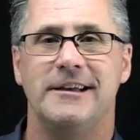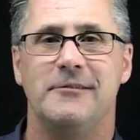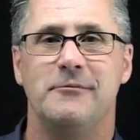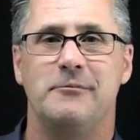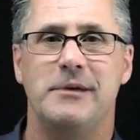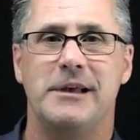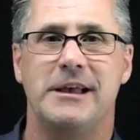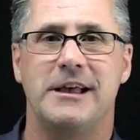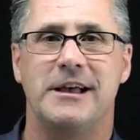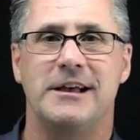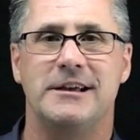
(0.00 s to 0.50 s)

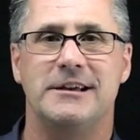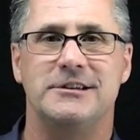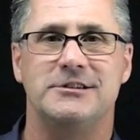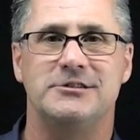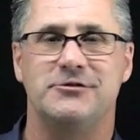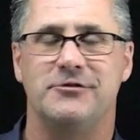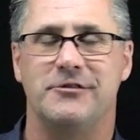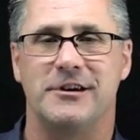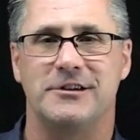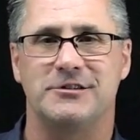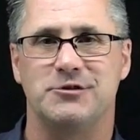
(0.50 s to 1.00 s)
Because
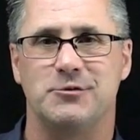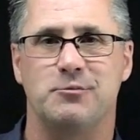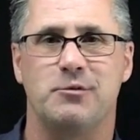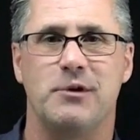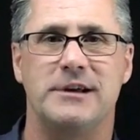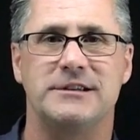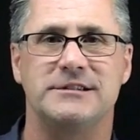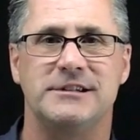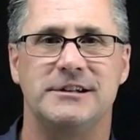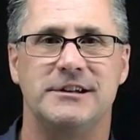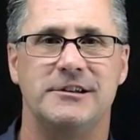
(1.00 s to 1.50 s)
you've got your
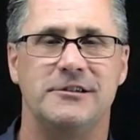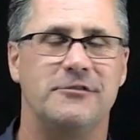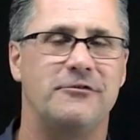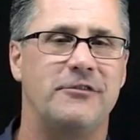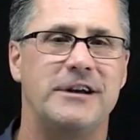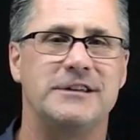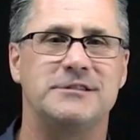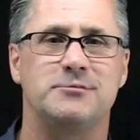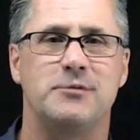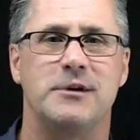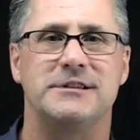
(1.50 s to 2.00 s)
president, your
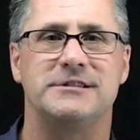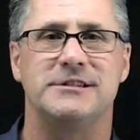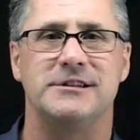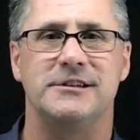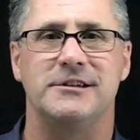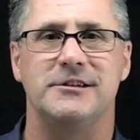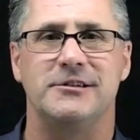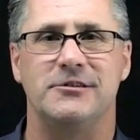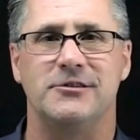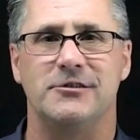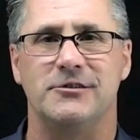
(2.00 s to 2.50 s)
vice
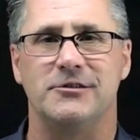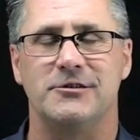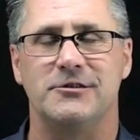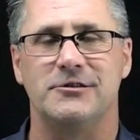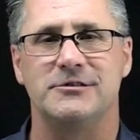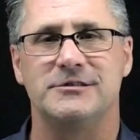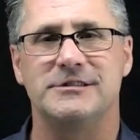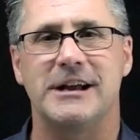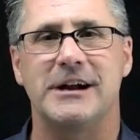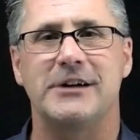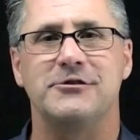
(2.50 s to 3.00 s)
president,
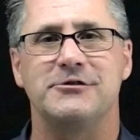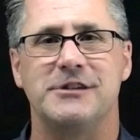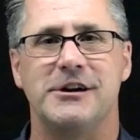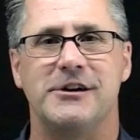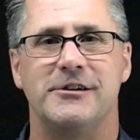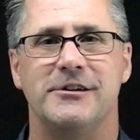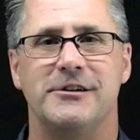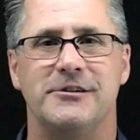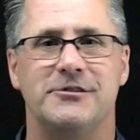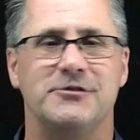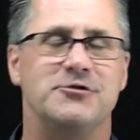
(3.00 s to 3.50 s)
your
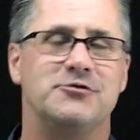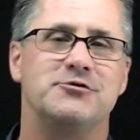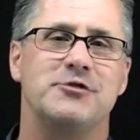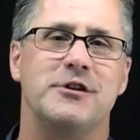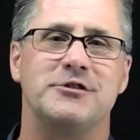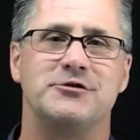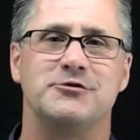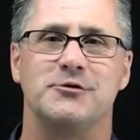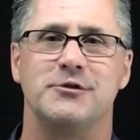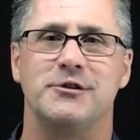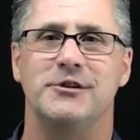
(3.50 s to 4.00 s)
secretary, and your
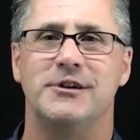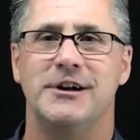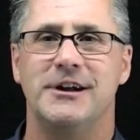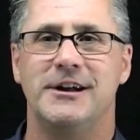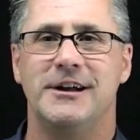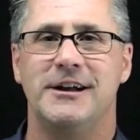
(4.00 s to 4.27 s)
treasurer,